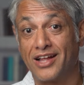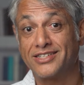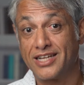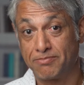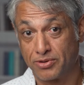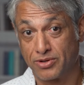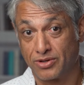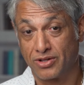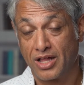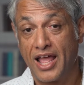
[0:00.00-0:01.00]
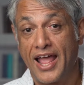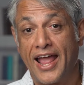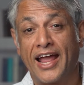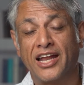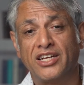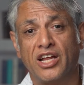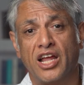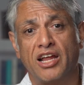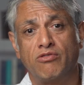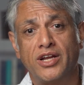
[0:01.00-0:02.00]
typical. And
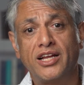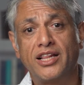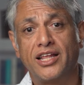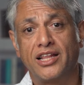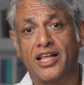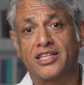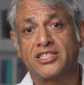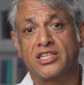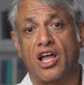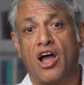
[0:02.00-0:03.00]
really, it's